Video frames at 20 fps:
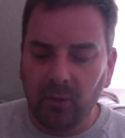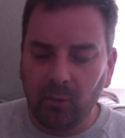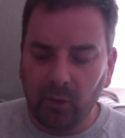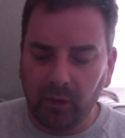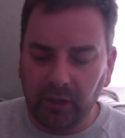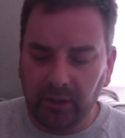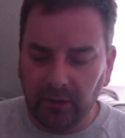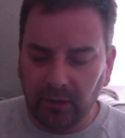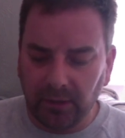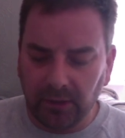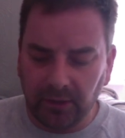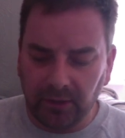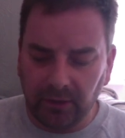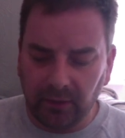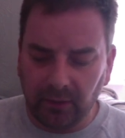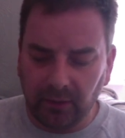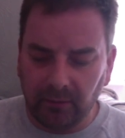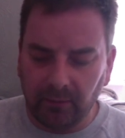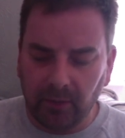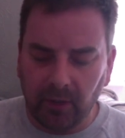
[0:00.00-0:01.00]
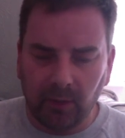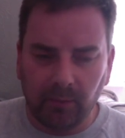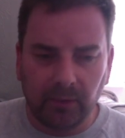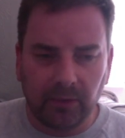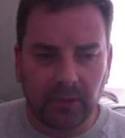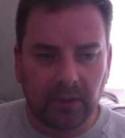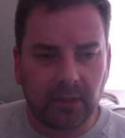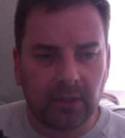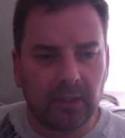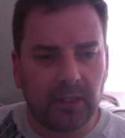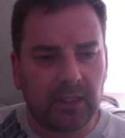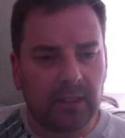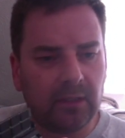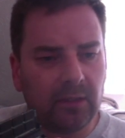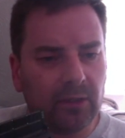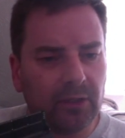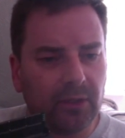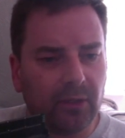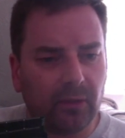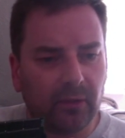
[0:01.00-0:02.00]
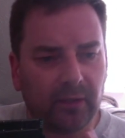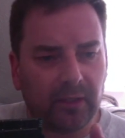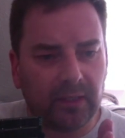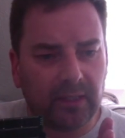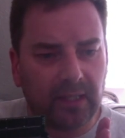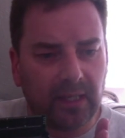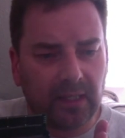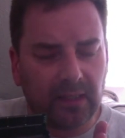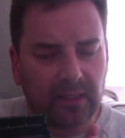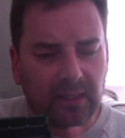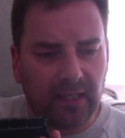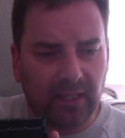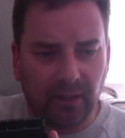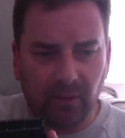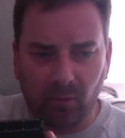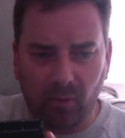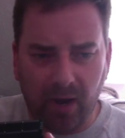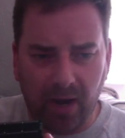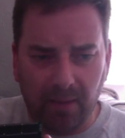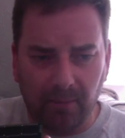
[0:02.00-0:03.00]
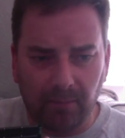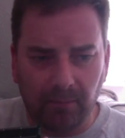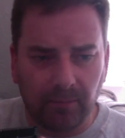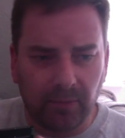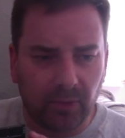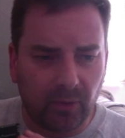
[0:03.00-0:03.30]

What it doesn't do at the moment, it does not detect any RAM.